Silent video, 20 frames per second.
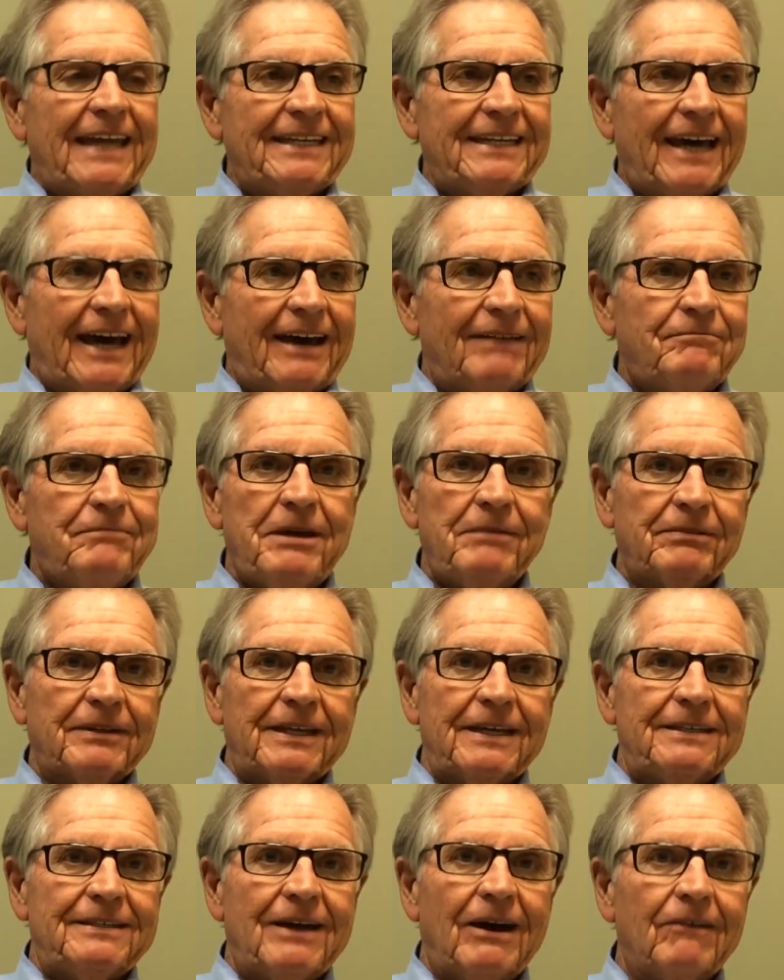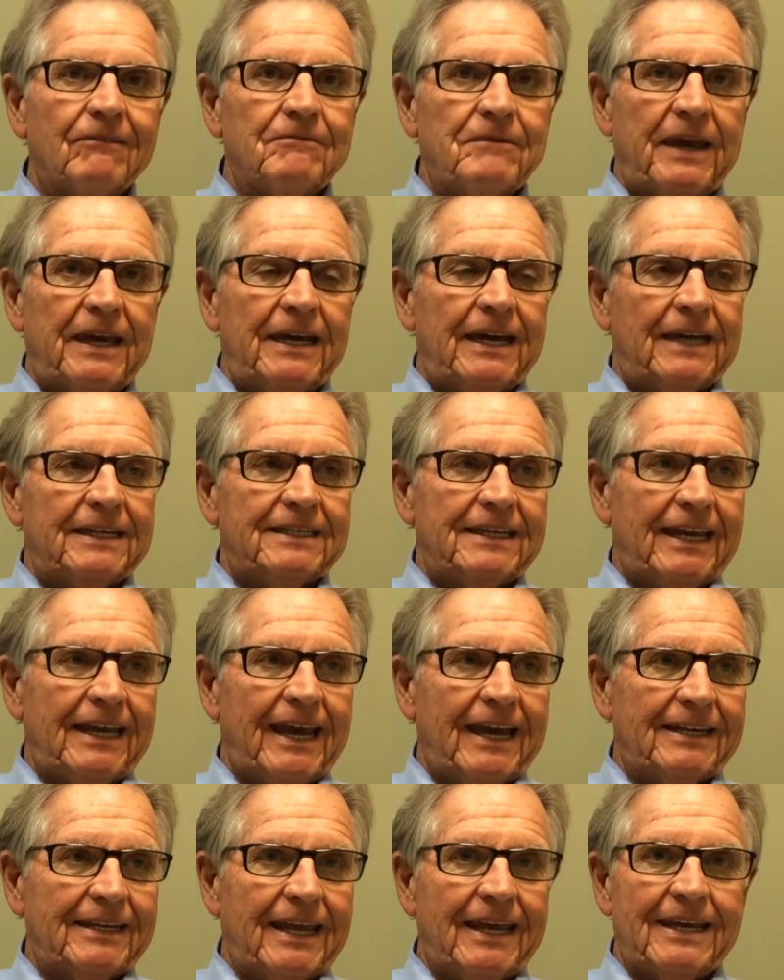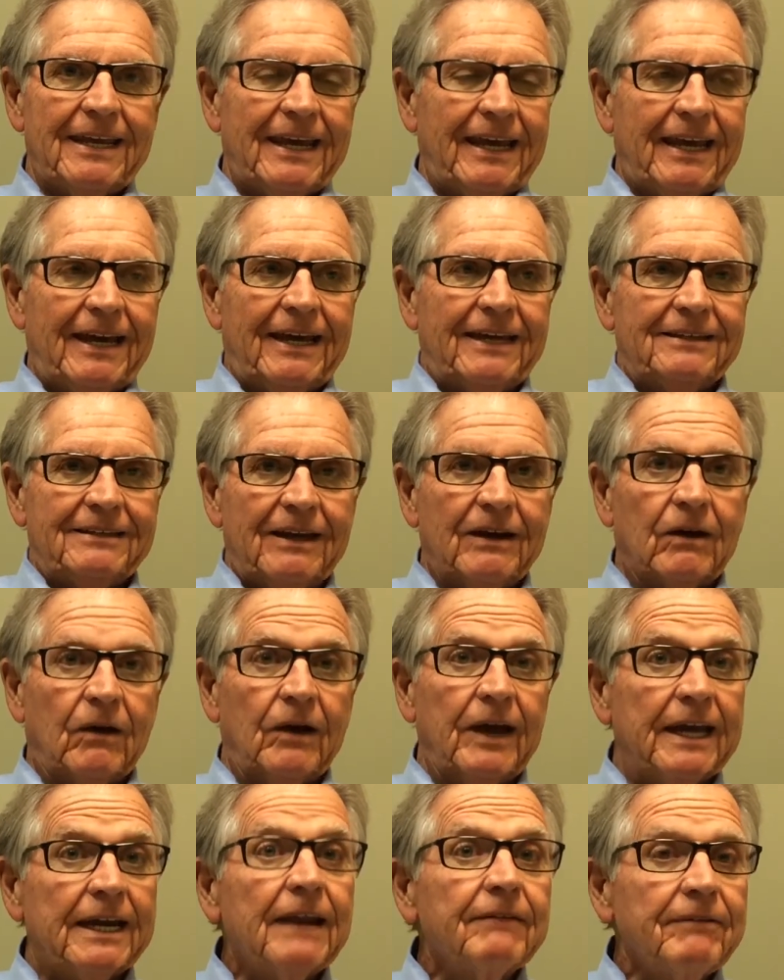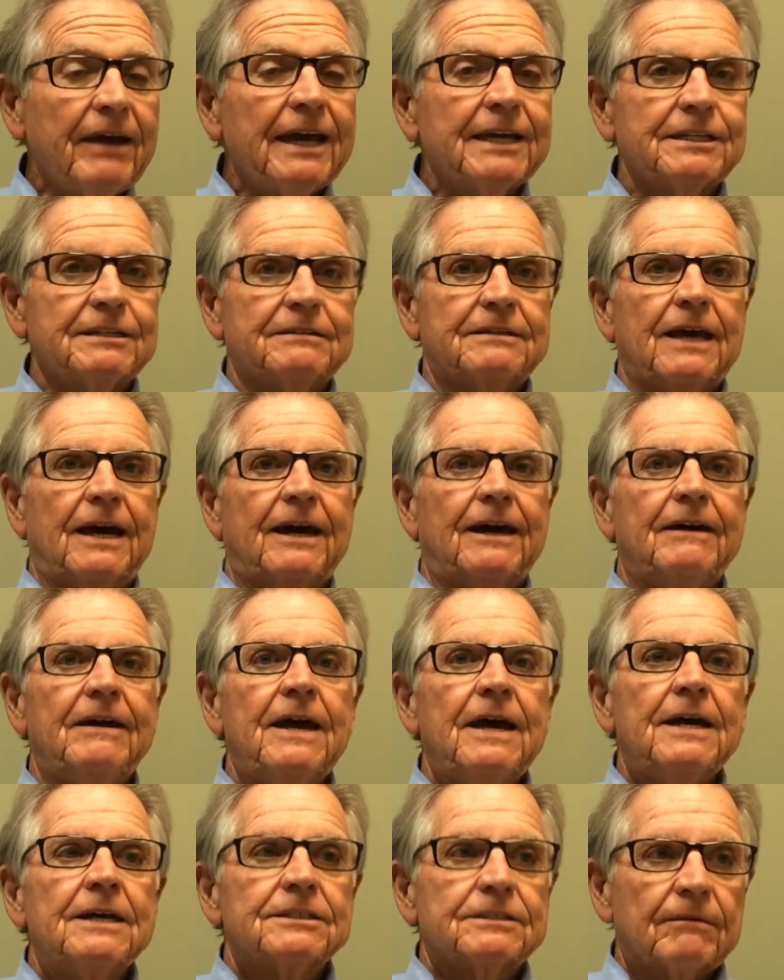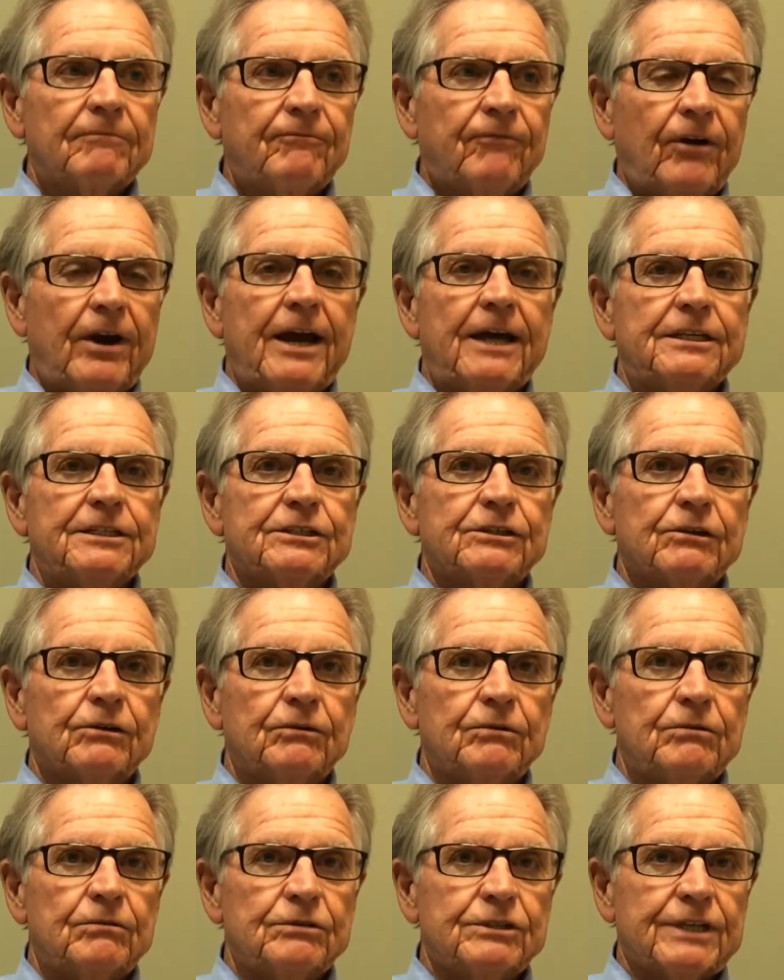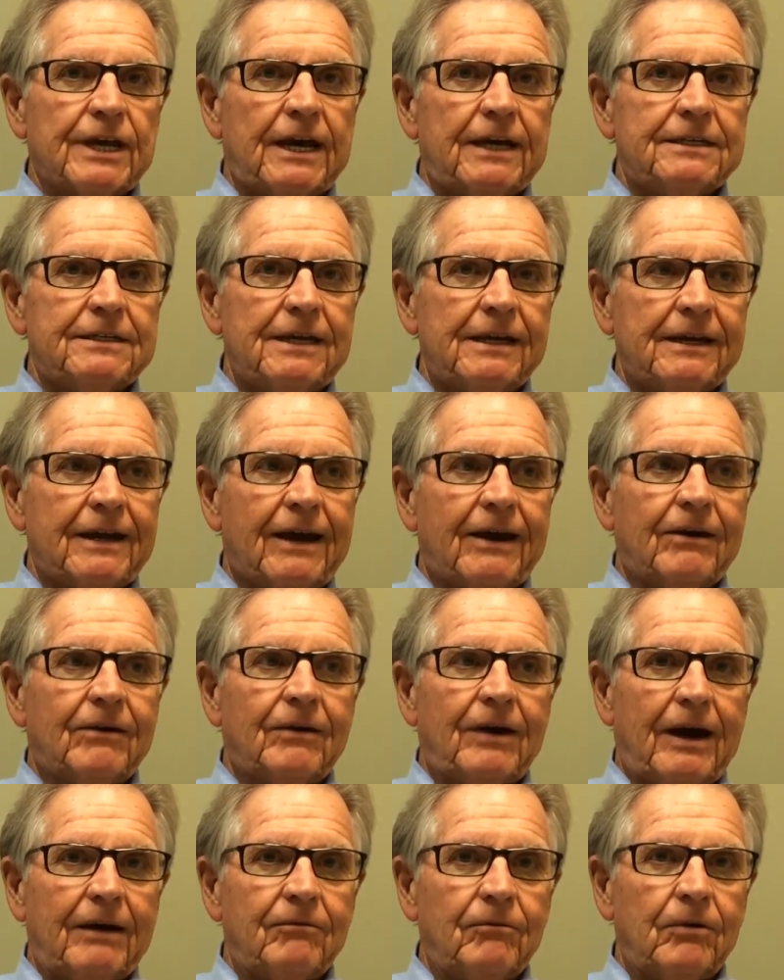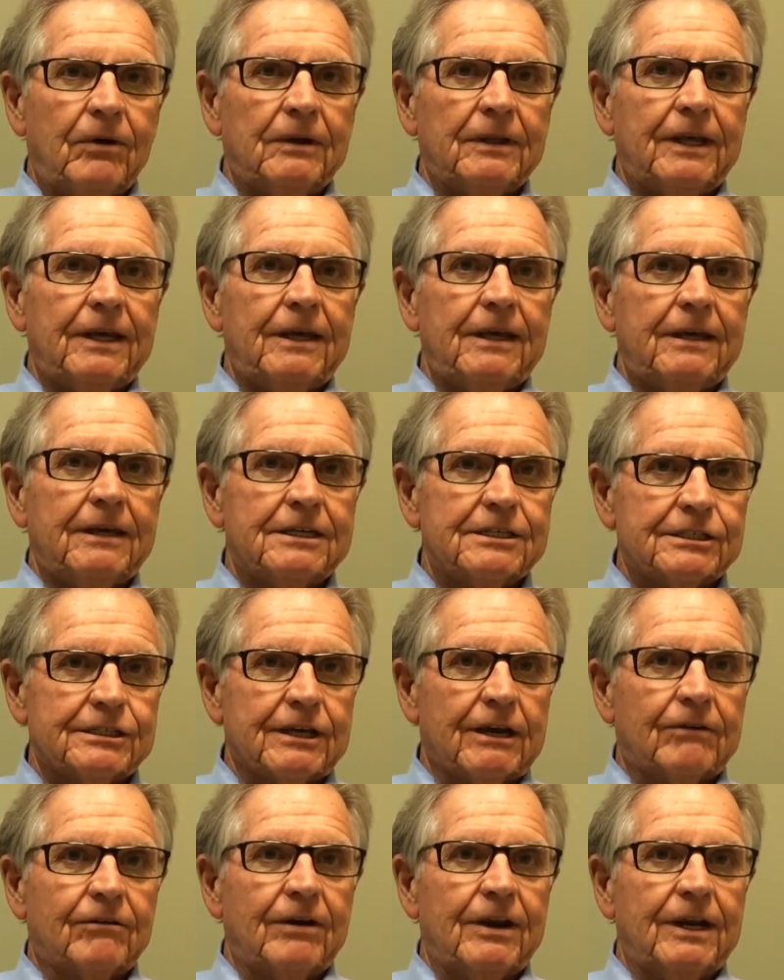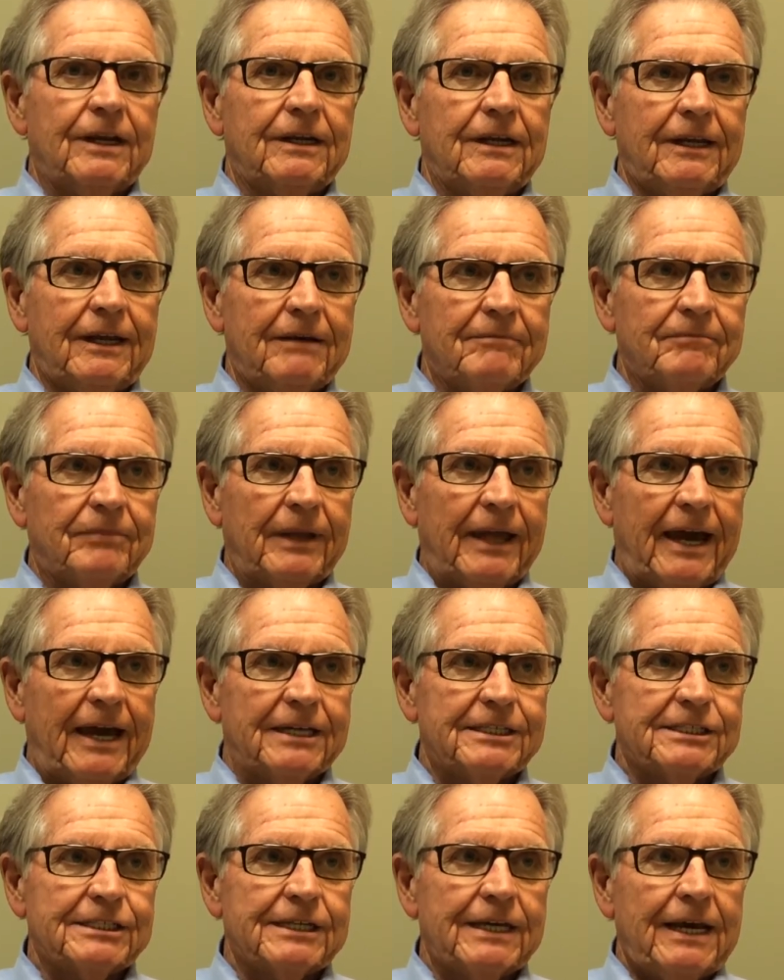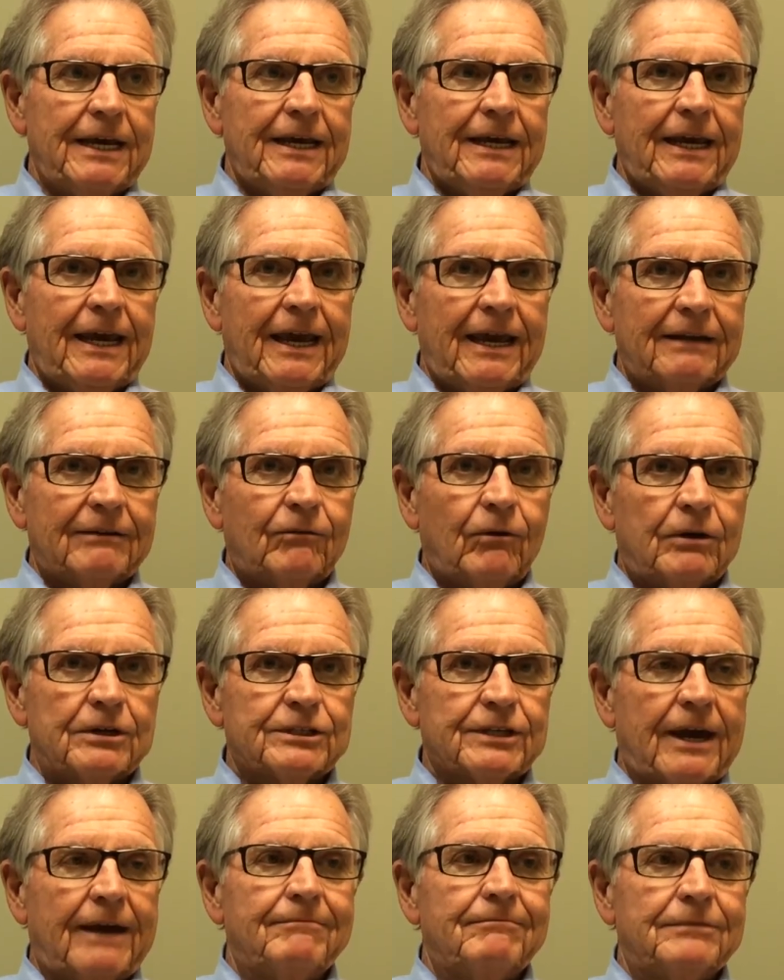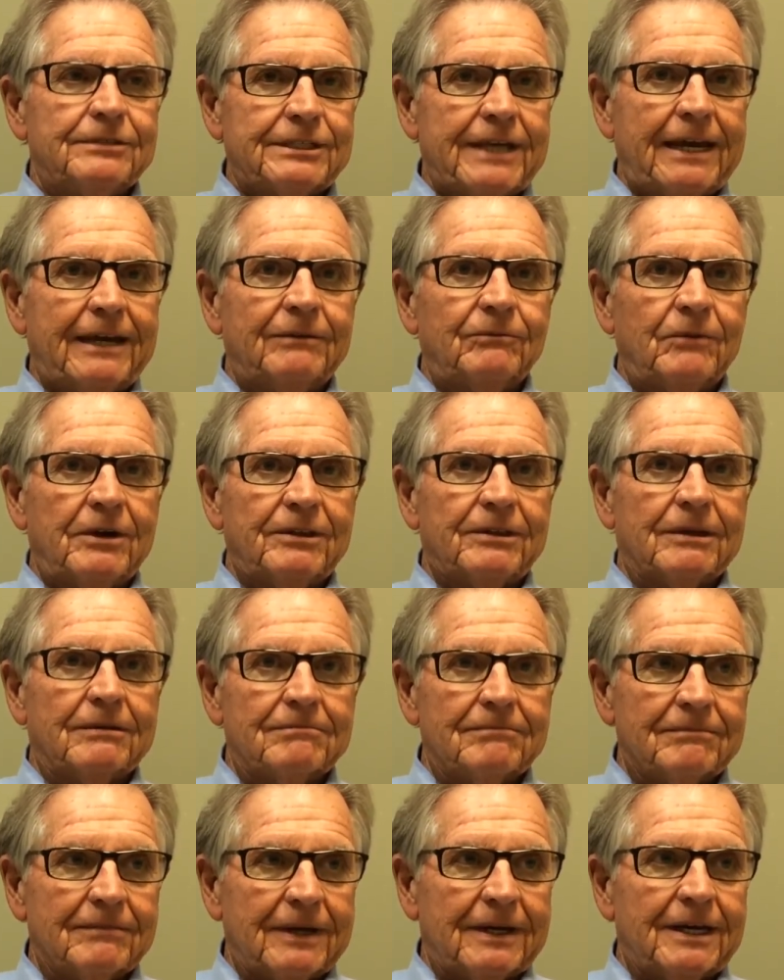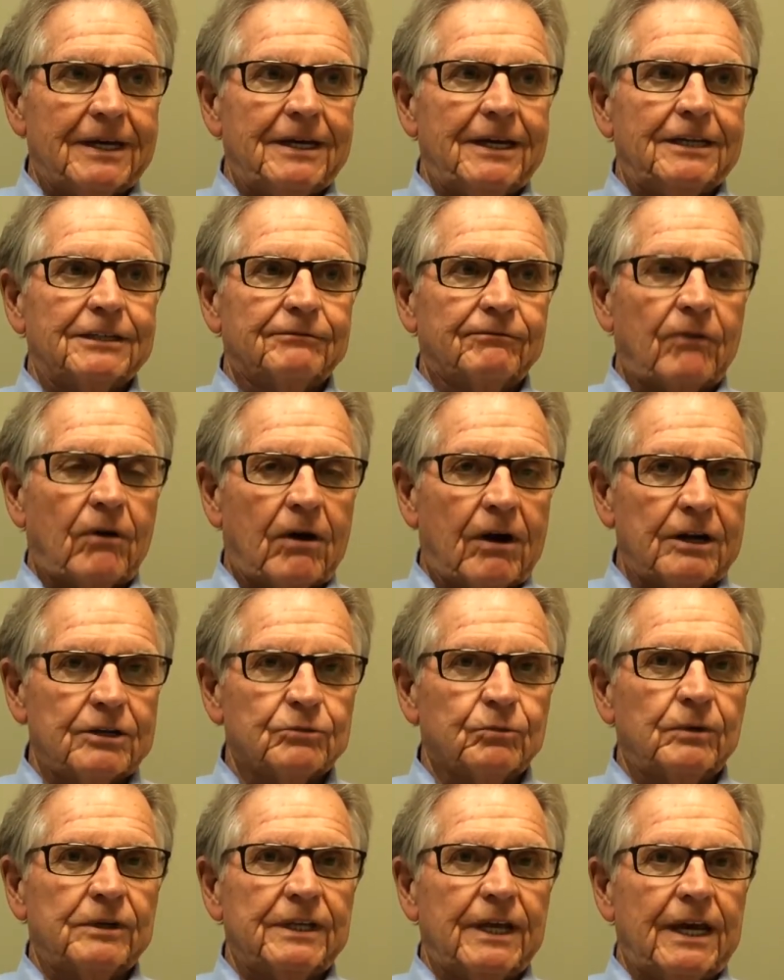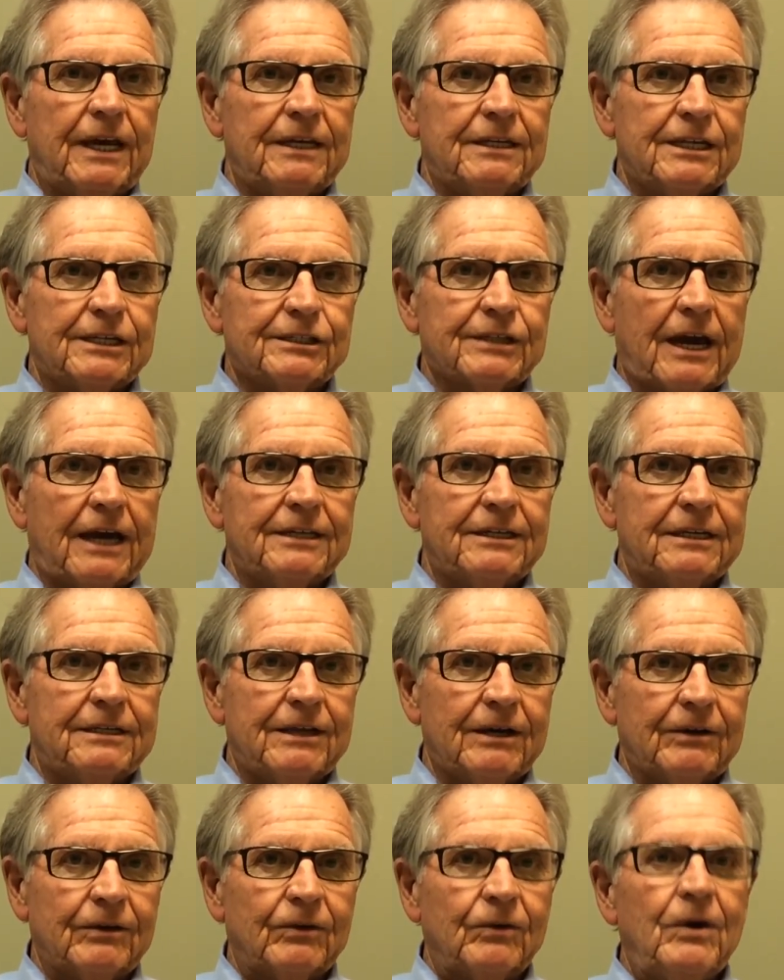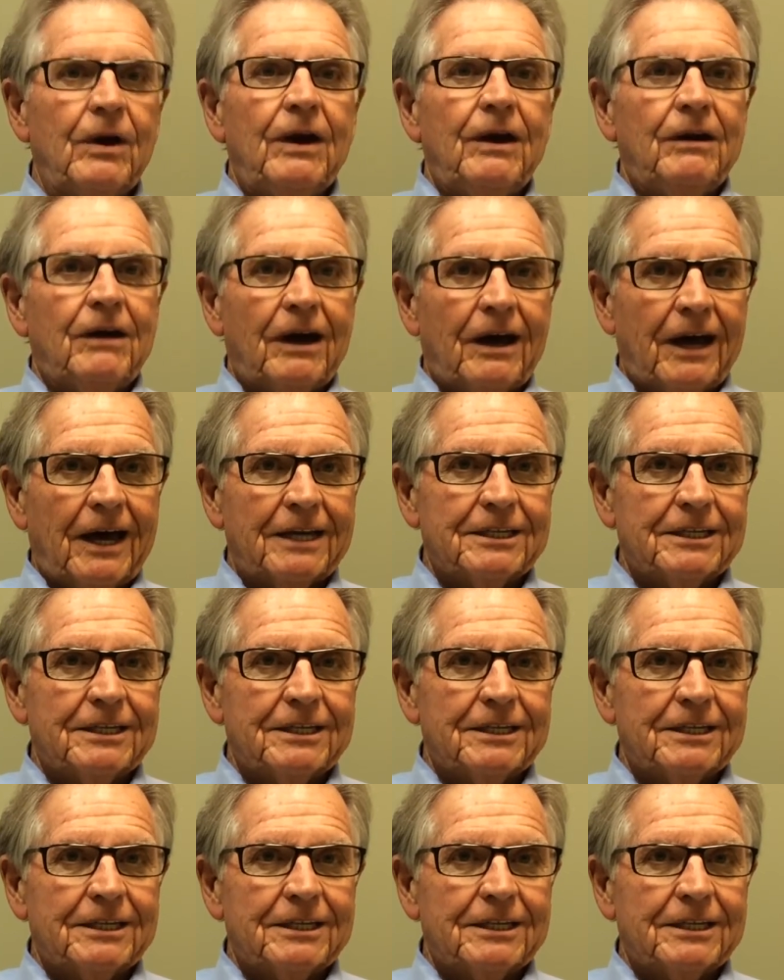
and people that know me, and they, and I've had some friends who said, I'm really considering implants, and of course I'm staying with them as far as when they decide to